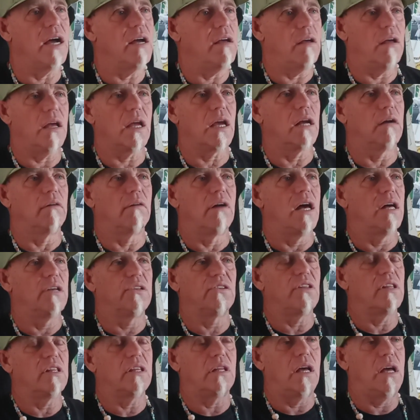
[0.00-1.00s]
I, I got
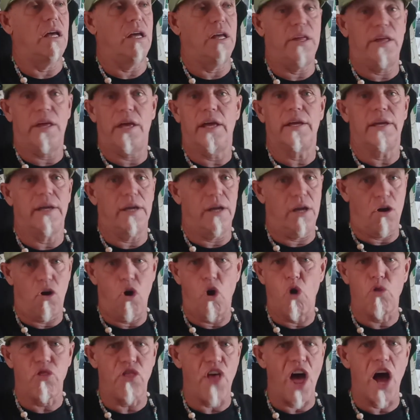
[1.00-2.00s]
around oh, uh, a, a
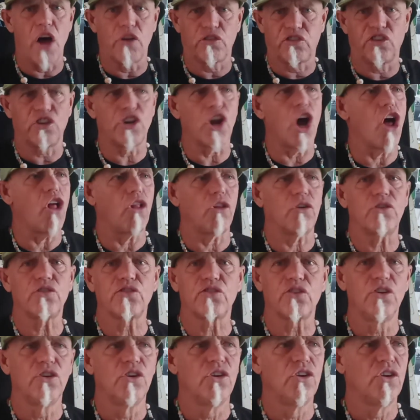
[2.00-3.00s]
whole thousand
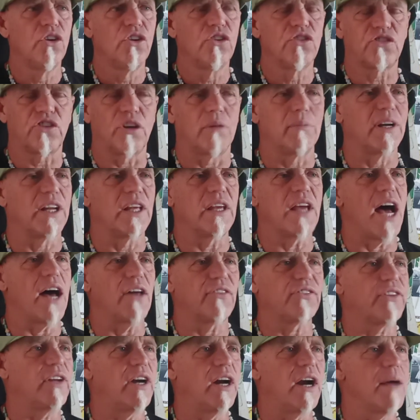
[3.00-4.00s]
dollars. Somebody
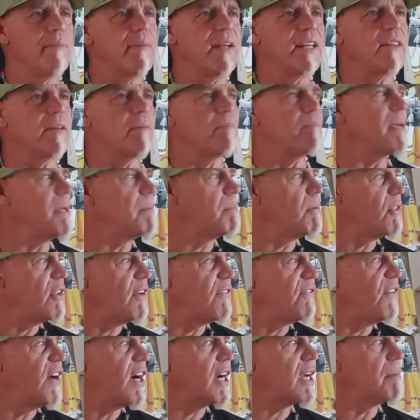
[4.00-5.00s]
out there. I mean, the people,
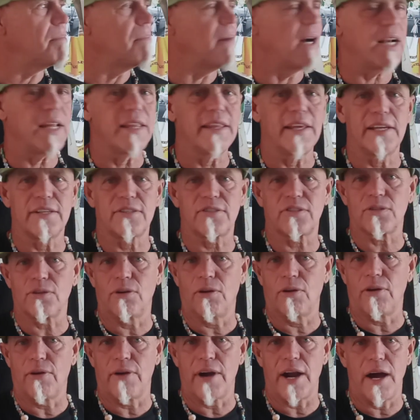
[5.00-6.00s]
the fucking money that gets
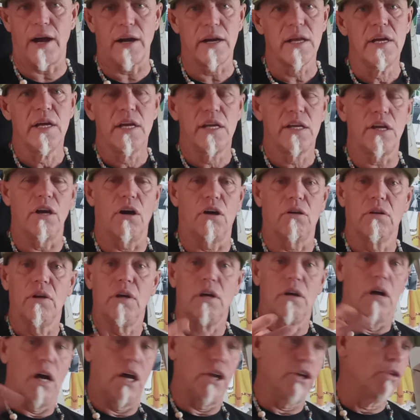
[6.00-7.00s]
thrown around. You know,
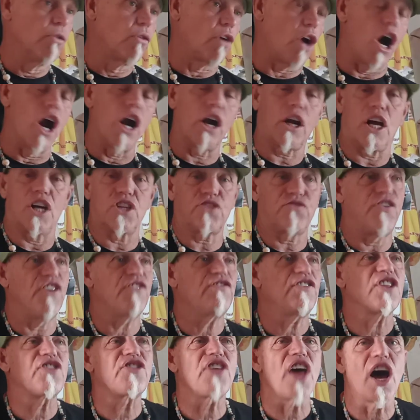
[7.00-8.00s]
a new car costs
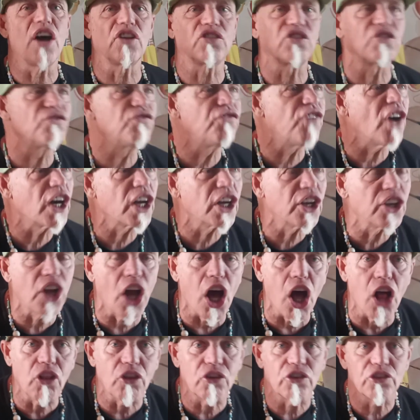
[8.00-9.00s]
fifty thousand fucking
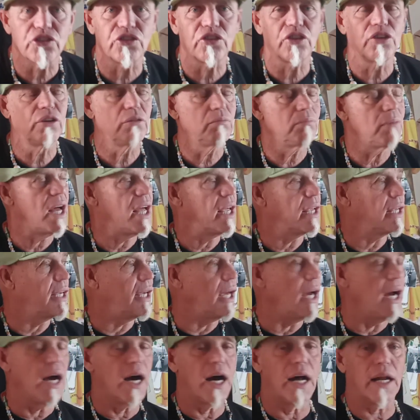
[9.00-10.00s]
dollars. My
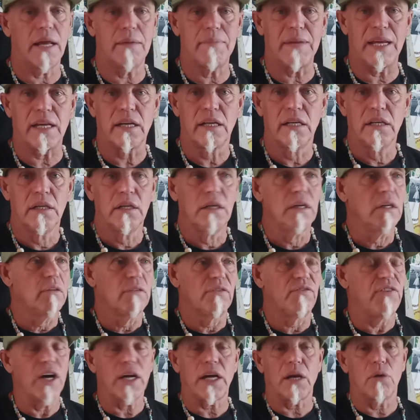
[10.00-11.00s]
God. I mean,
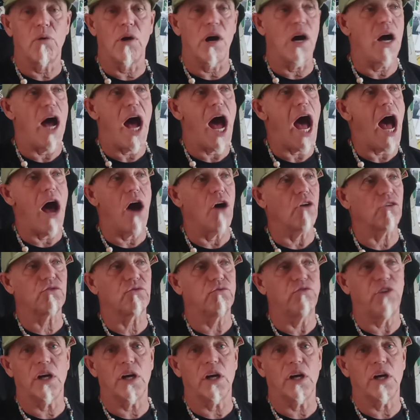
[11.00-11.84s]
fucking what a house.